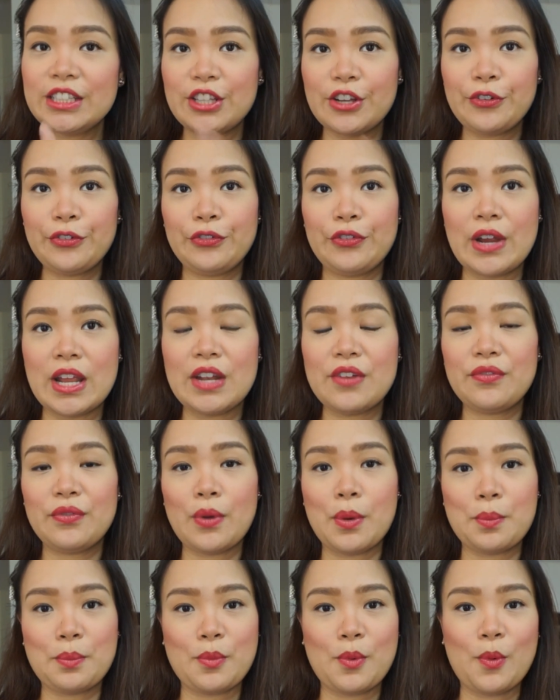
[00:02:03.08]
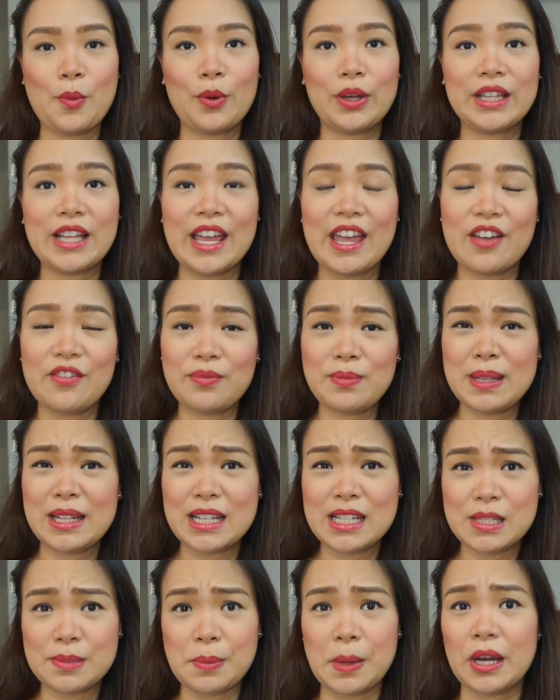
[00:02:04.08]
different from what I have been
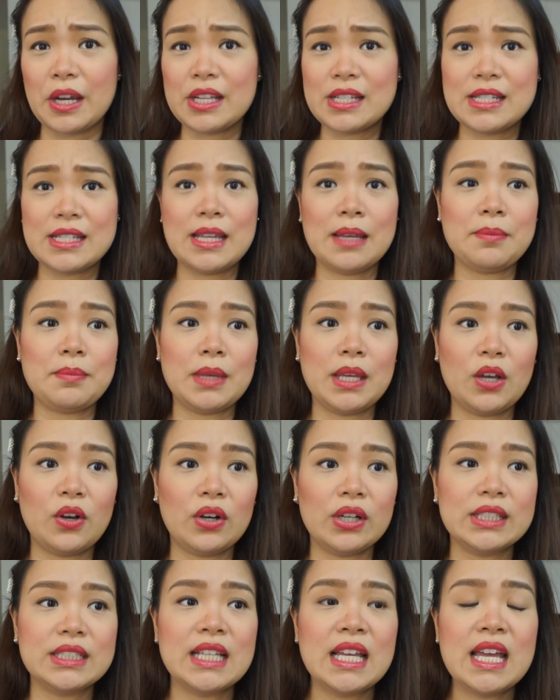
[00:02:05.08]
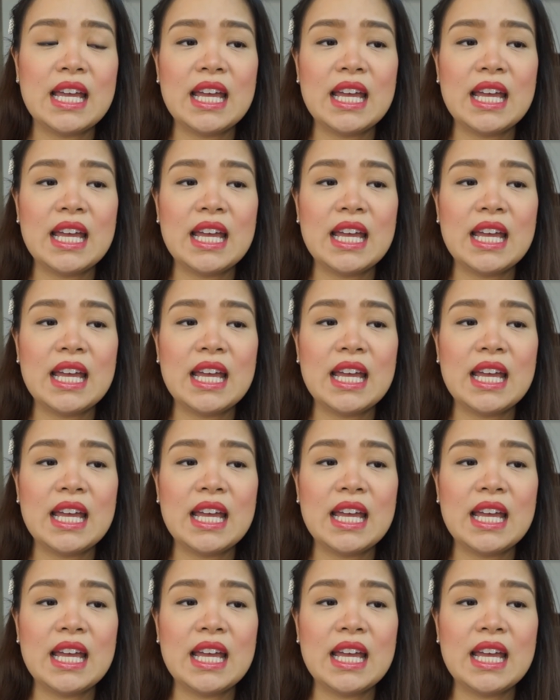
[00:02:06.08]
experiencing, because